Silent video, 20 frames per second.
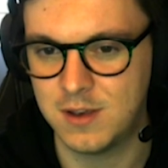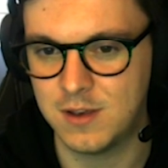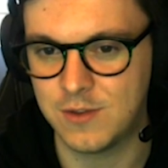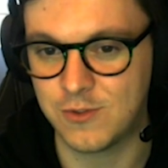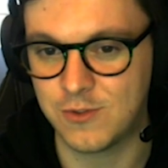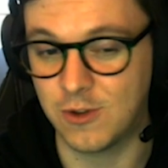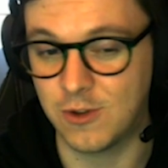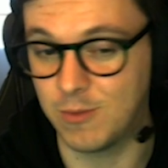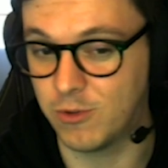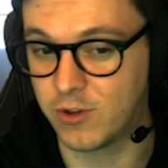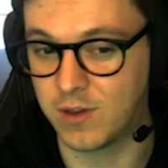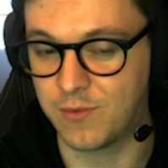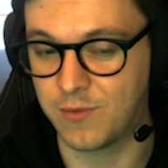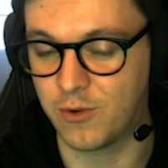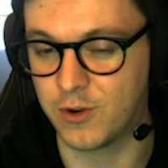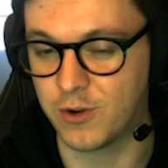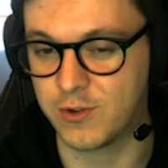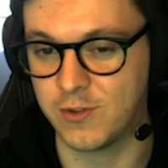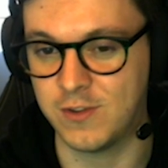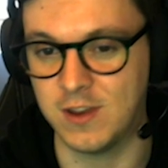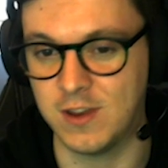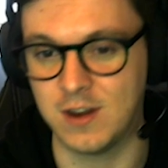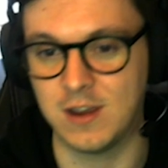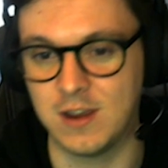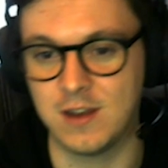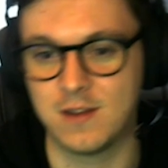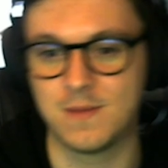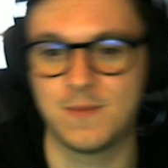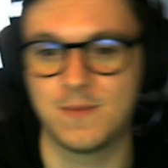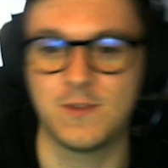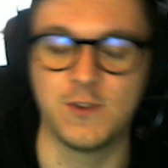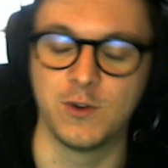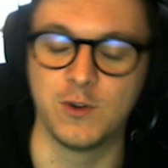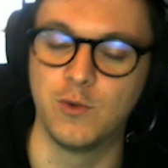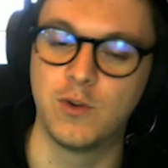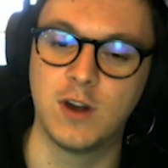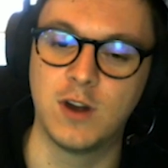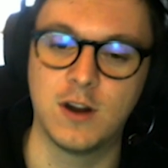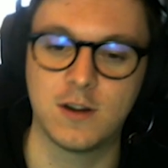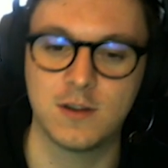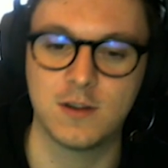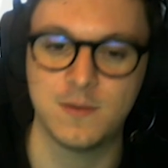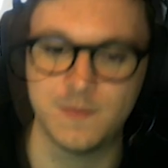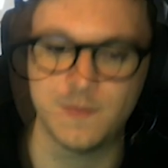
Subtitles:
So I'm looking forward to seeing that. It's a cool card.